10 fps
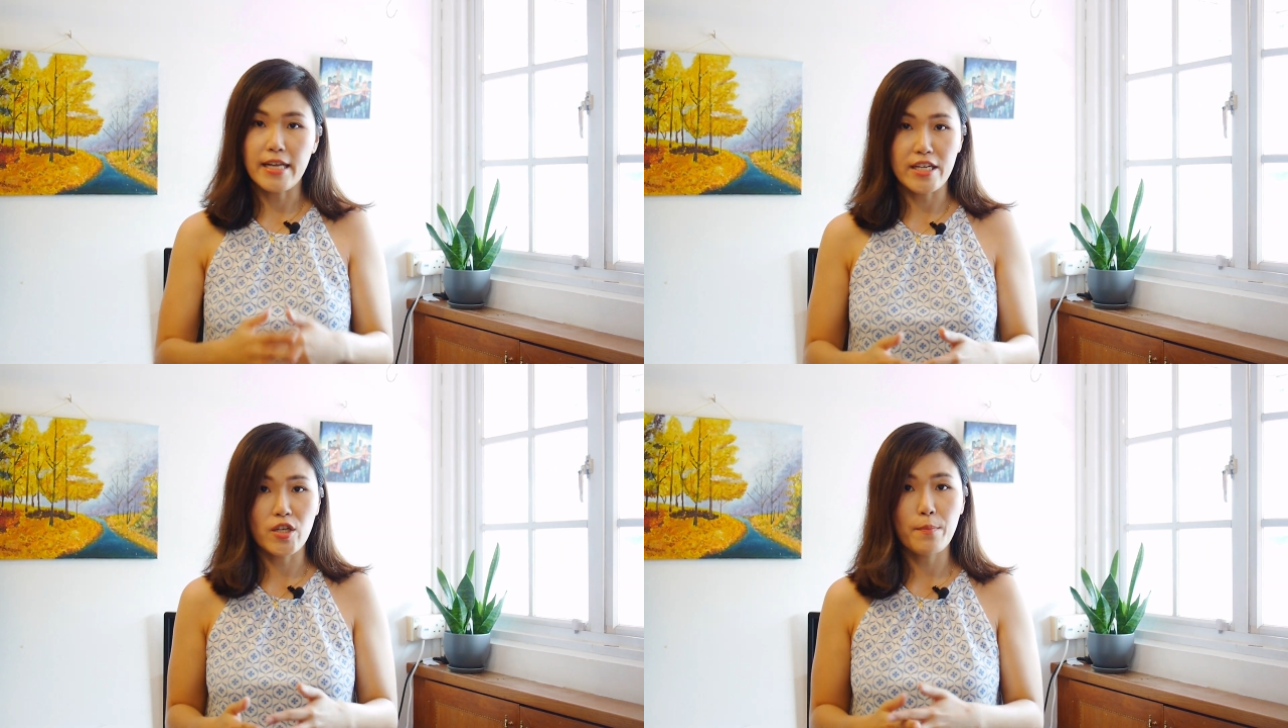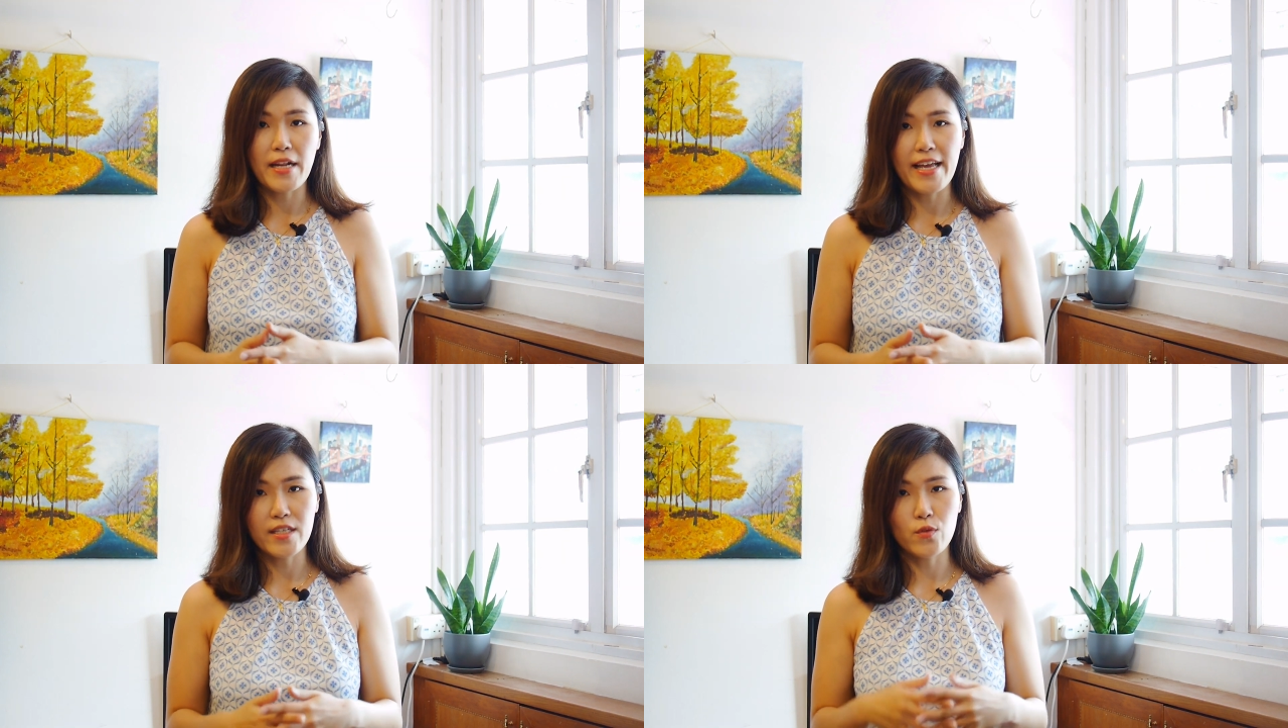The action
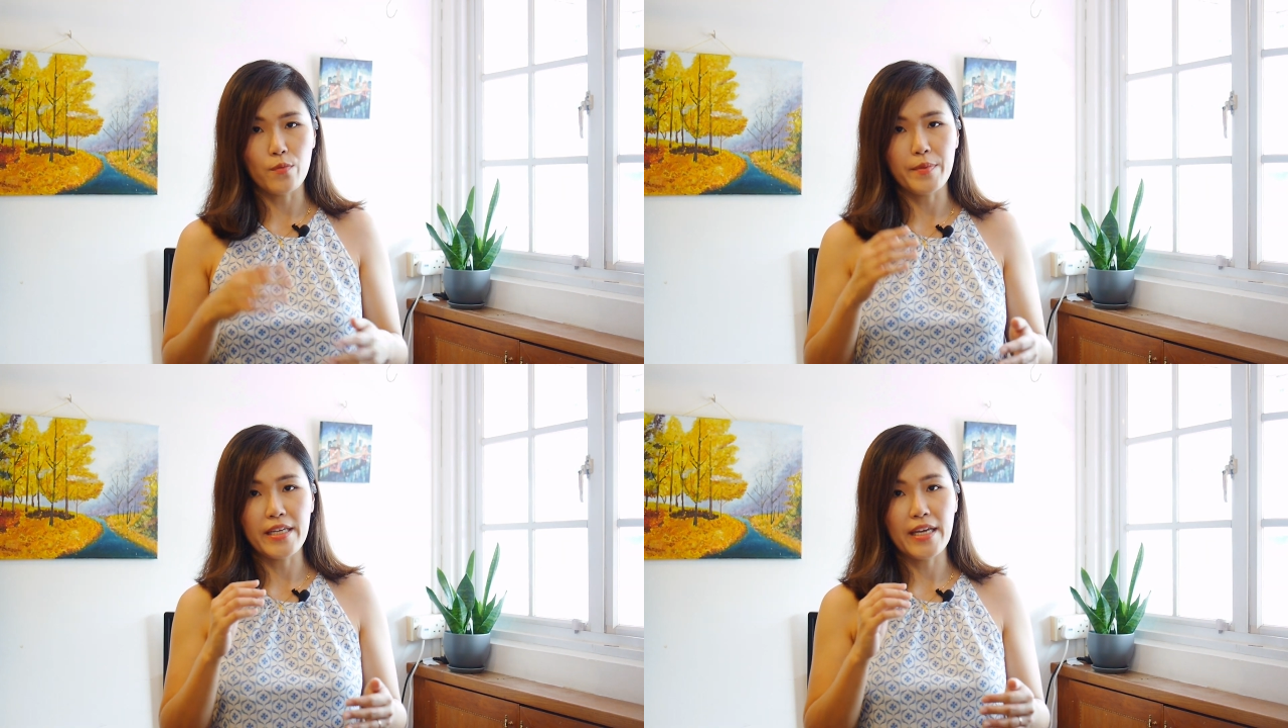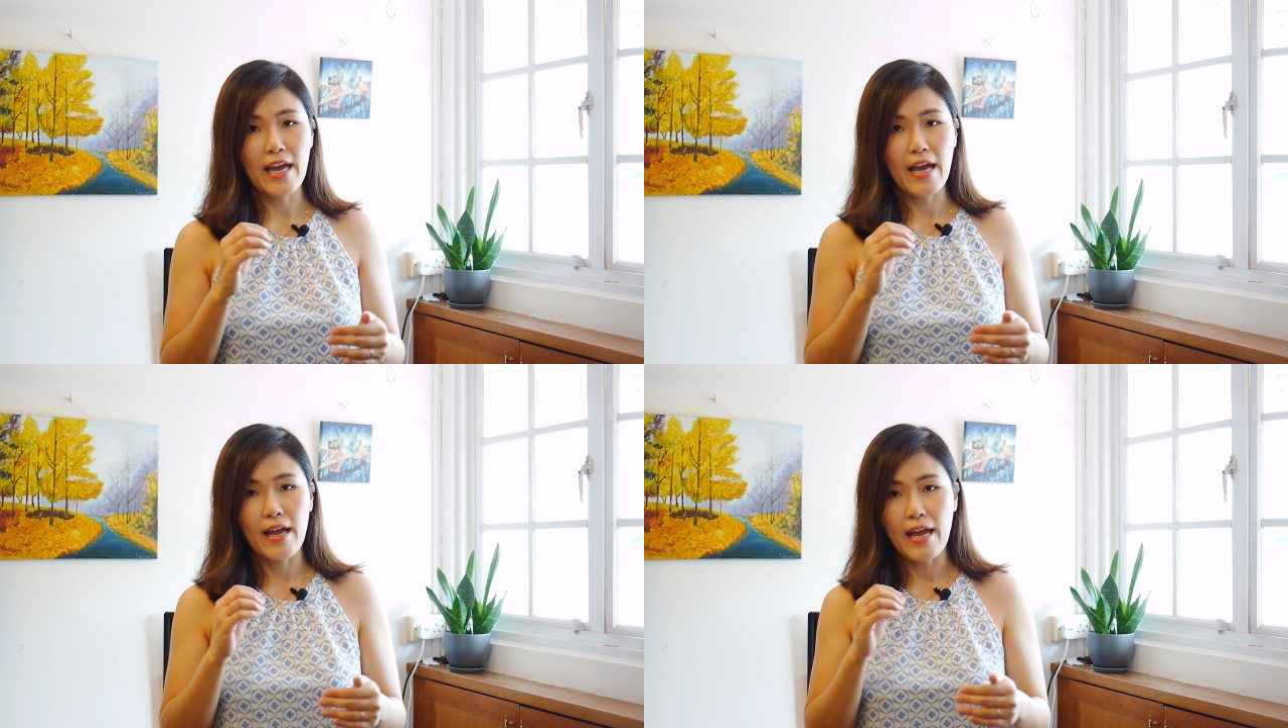plans will be
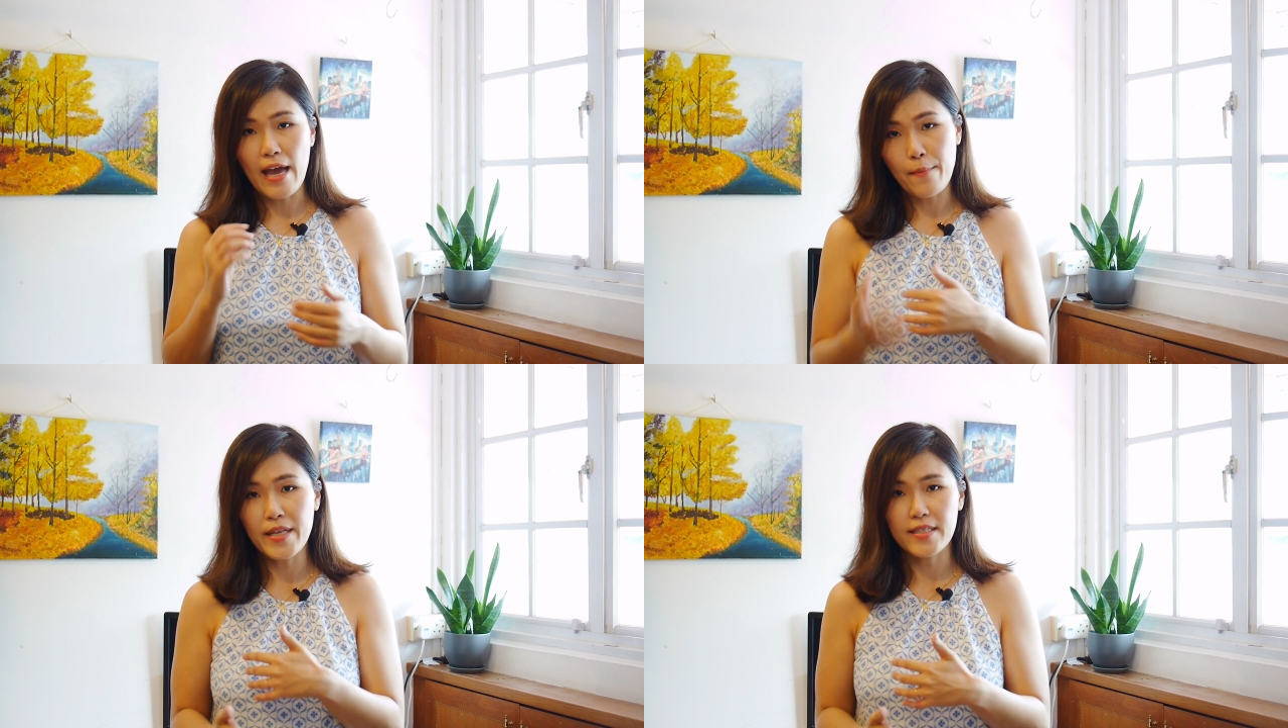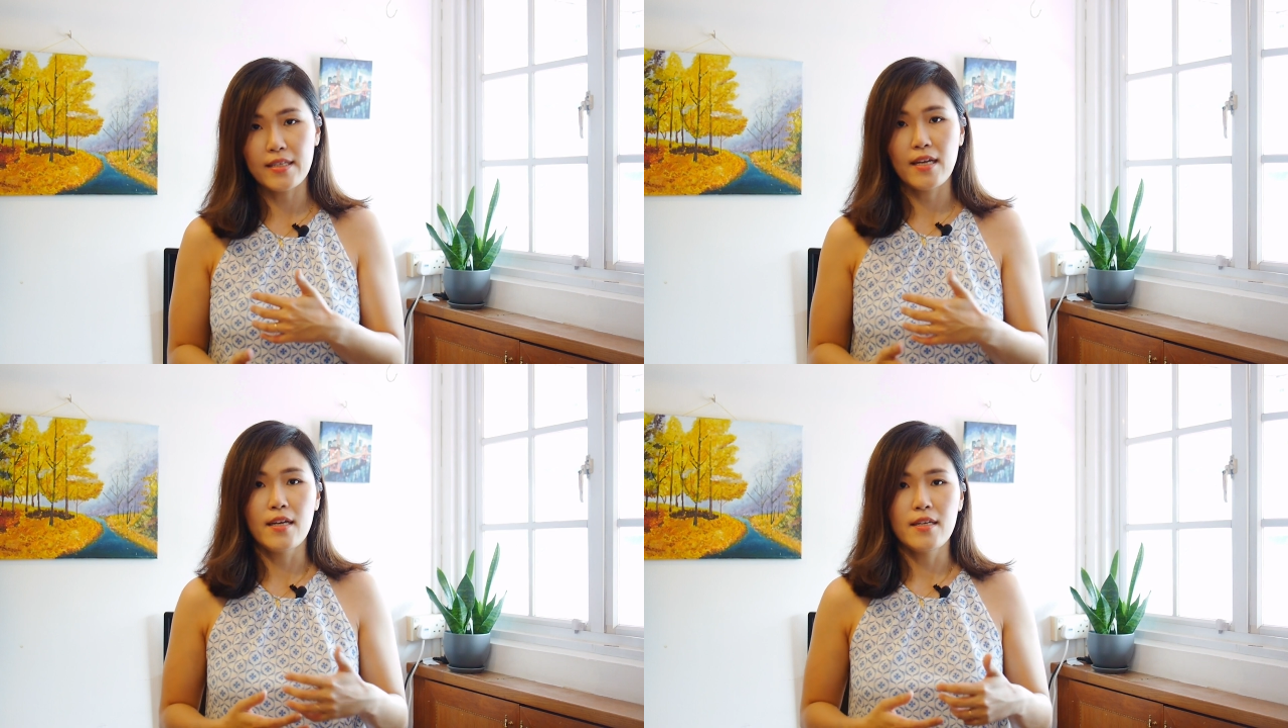
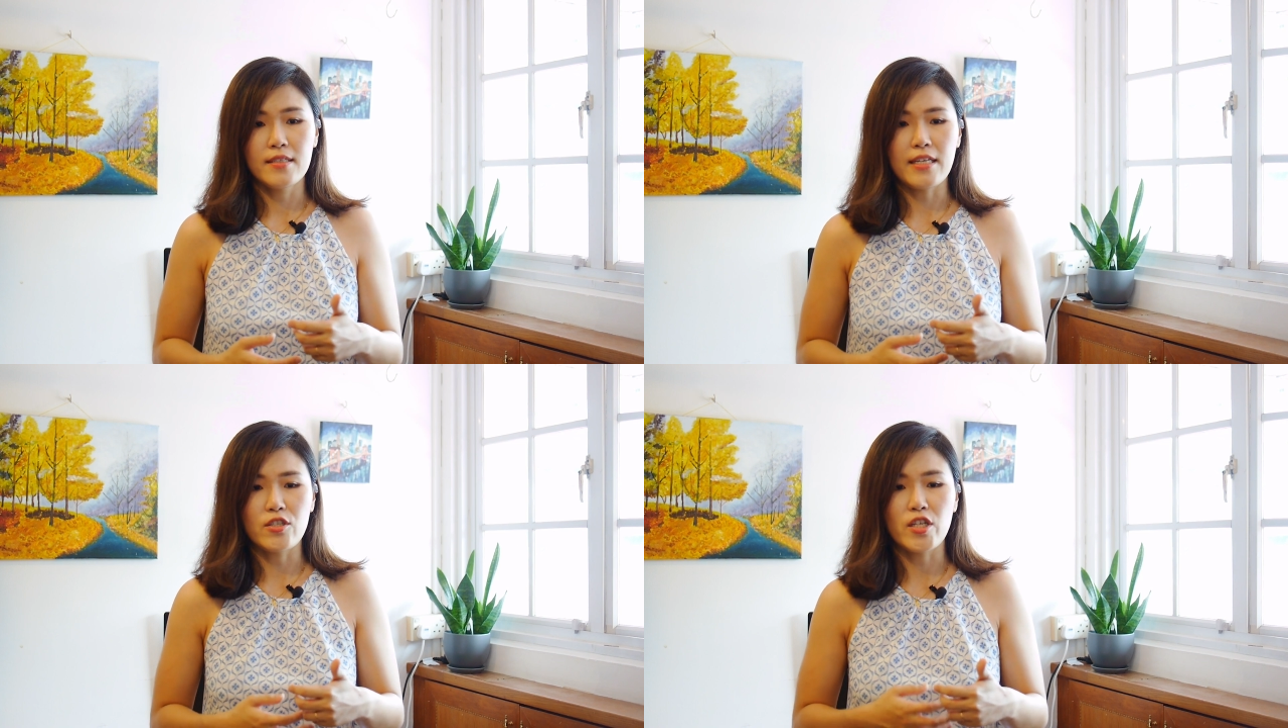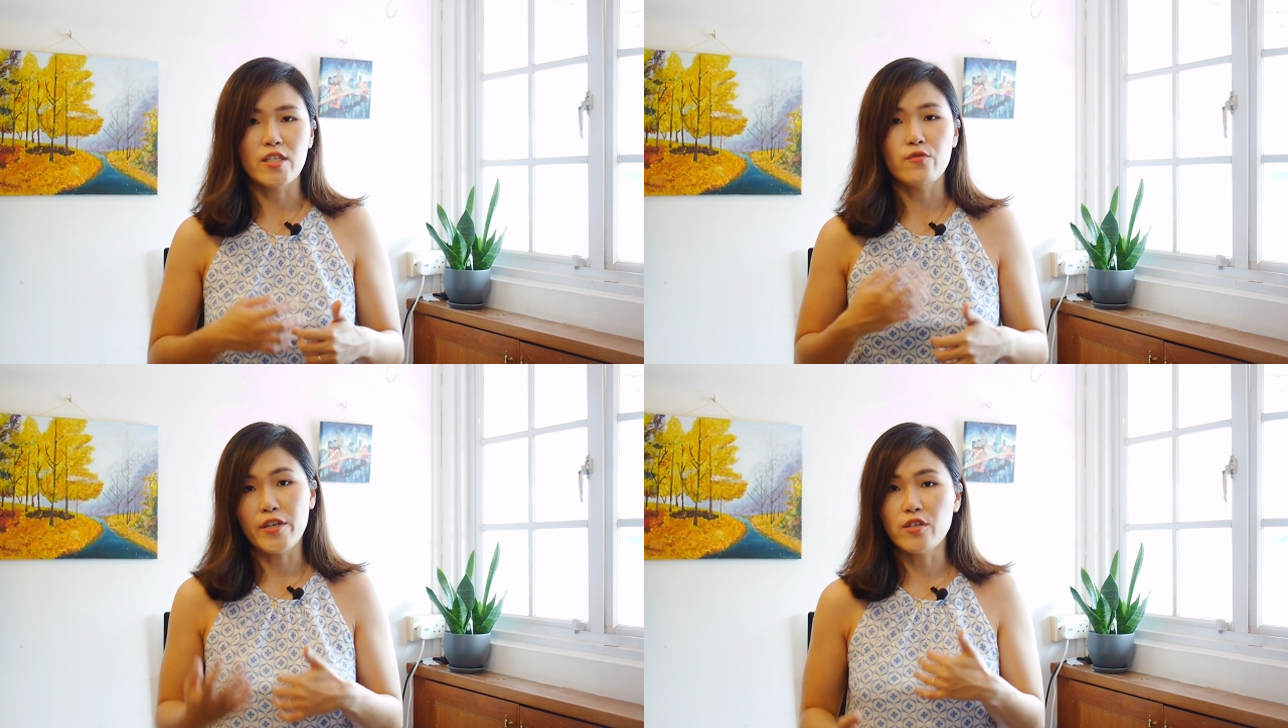habits such
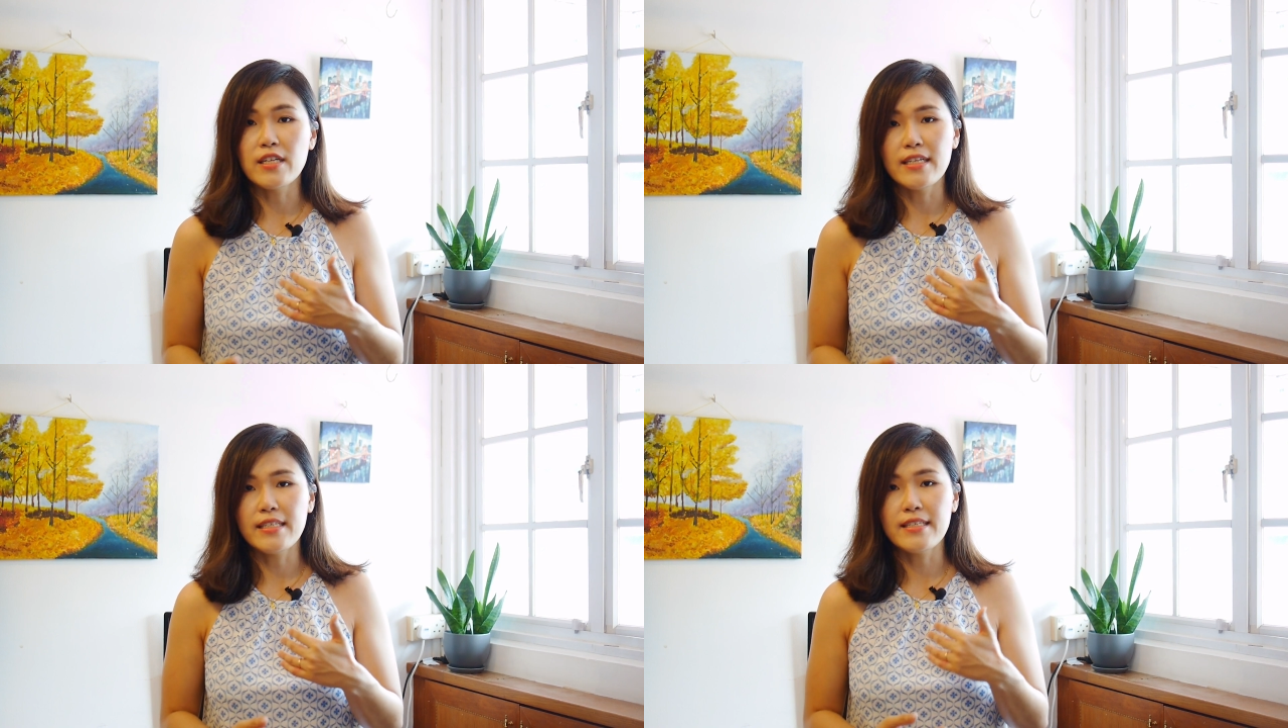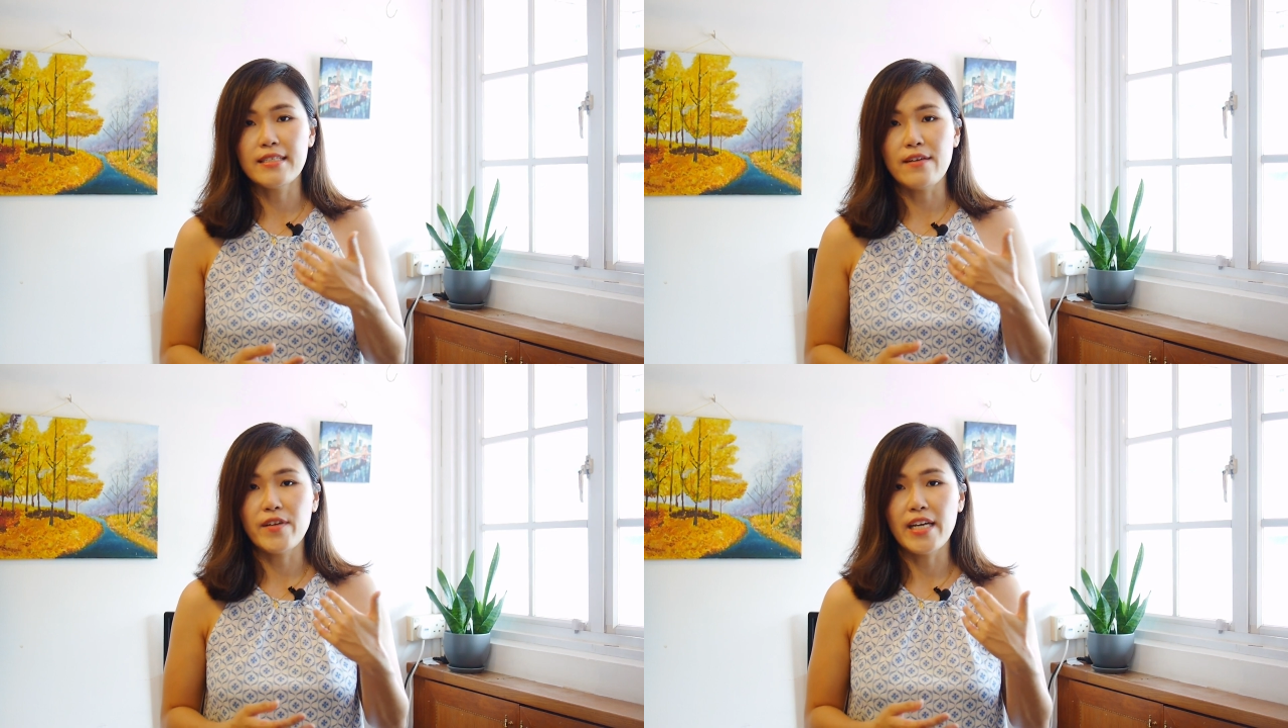as regularly
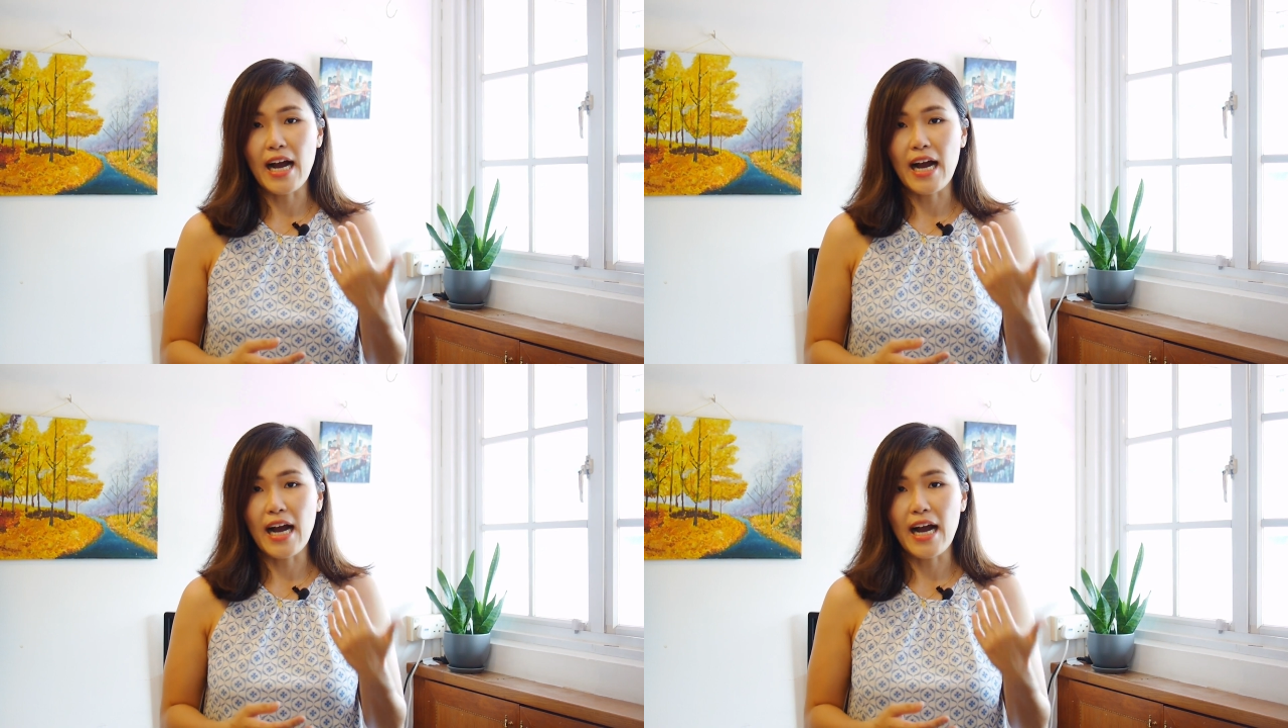saving